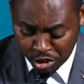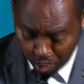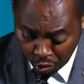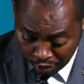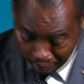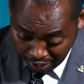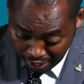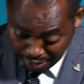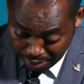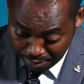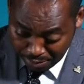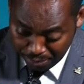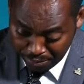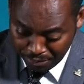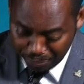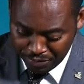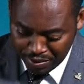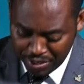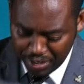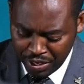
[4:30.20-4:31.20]
To
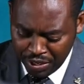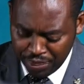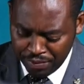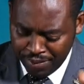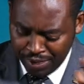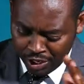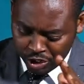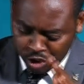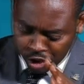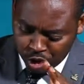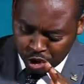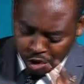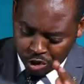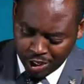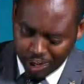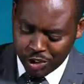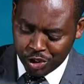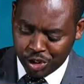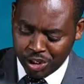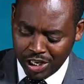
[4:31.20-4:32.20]
him that
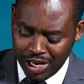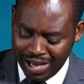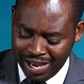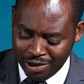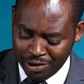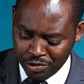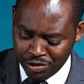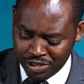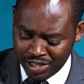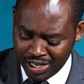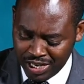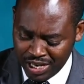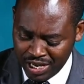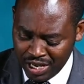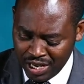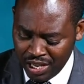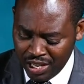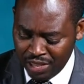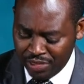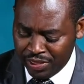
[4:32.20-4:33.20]
stretched out
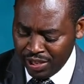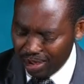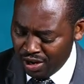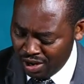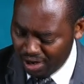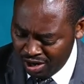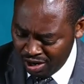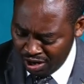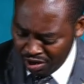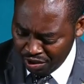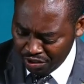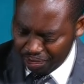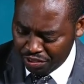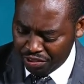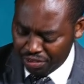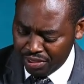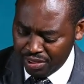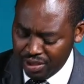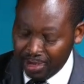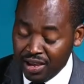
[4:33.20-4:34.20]
the
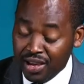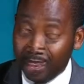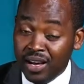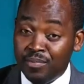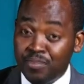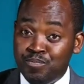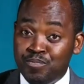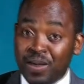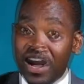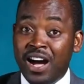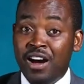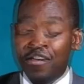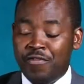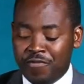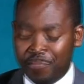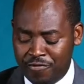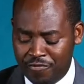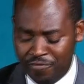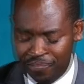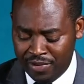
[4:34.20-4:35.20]
earth
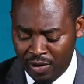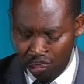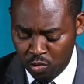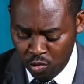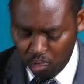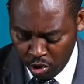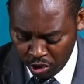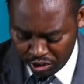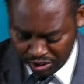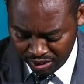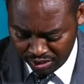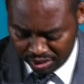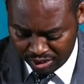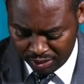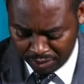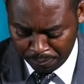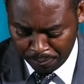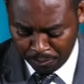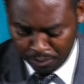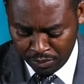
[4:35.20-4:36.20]
above the
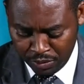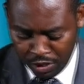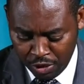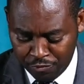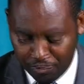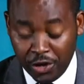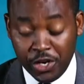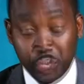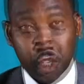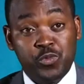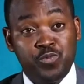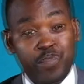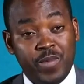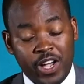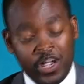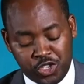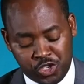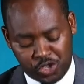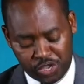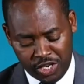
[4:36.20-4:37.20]
waters, for his
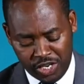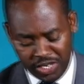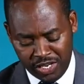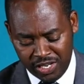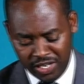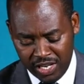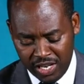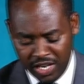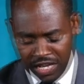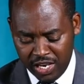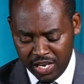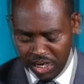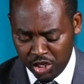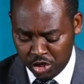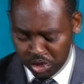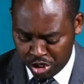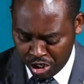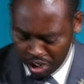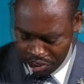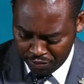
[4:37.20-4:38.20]
mercy
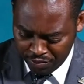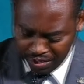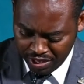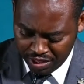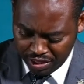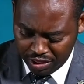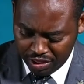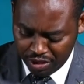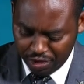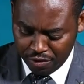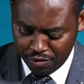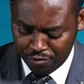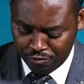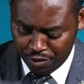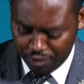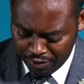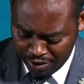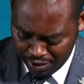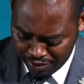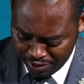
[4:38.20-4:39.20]
endureth
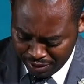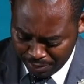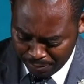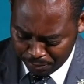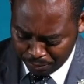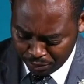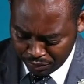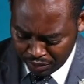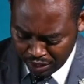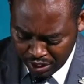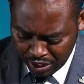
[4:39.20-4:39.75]
forever.